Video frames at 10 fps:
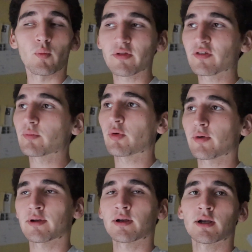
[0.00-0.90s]
what's
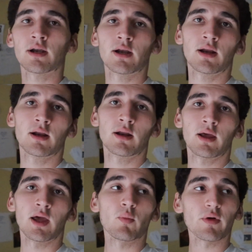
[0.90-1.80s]
important
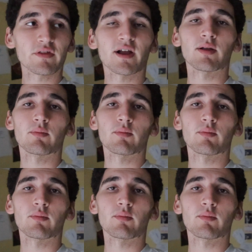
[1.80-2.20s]
and what's not